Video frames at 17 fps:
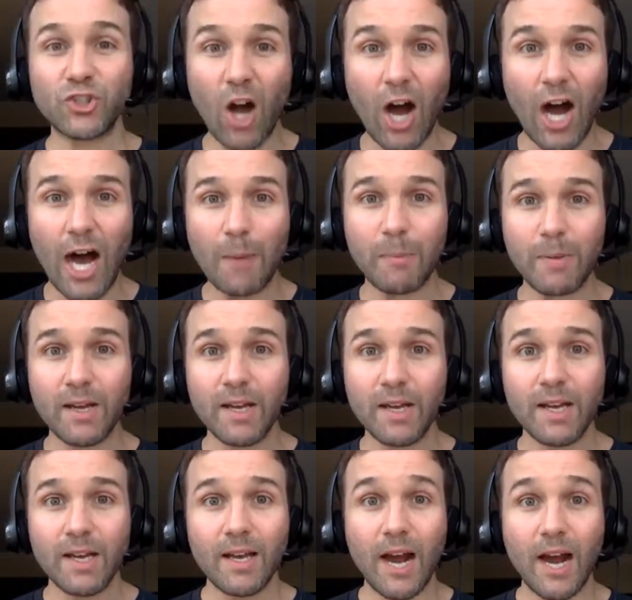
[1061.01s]
stop,
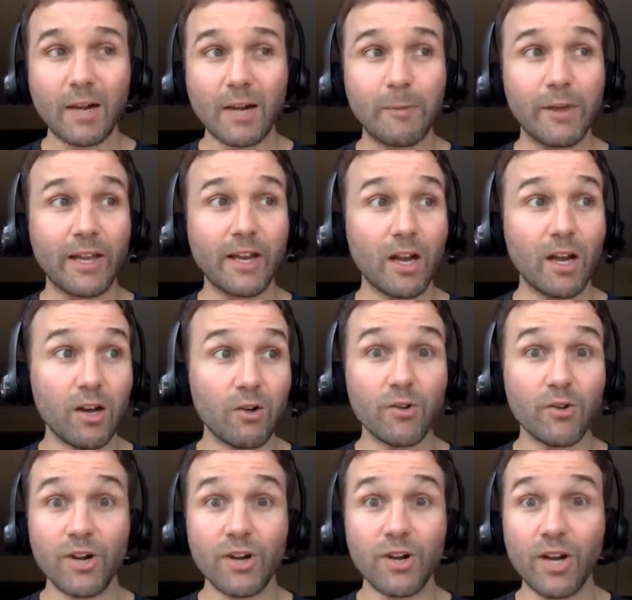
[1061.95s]
I'm going to be like,
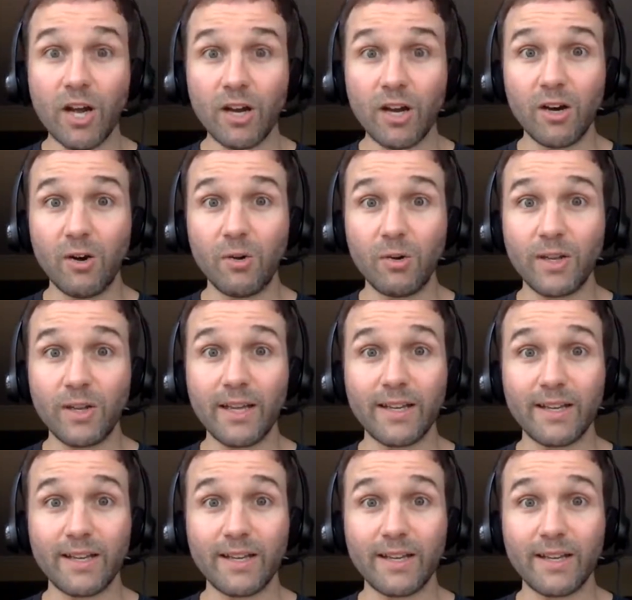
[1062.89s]
oh no,